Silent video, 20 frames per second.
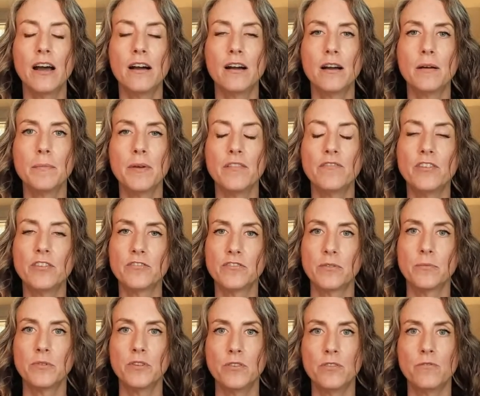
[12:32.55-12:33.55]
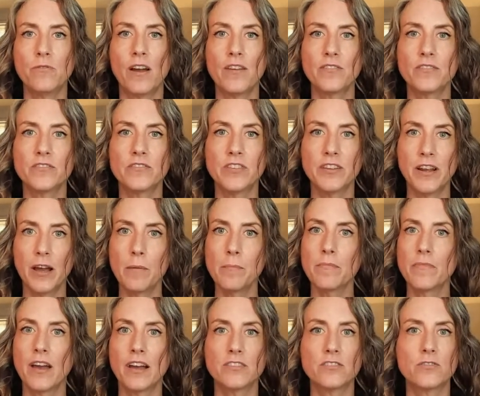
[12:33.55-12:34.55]
If you're someone who'd rather sit up,
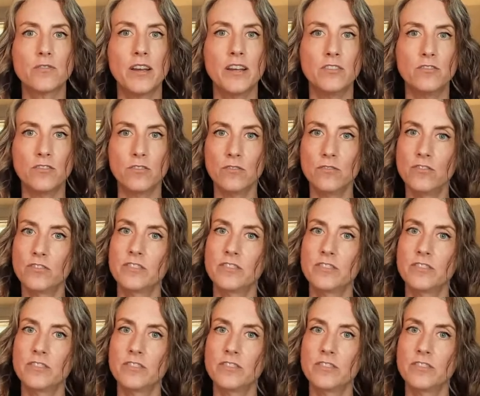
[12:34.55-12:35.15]
that's great too.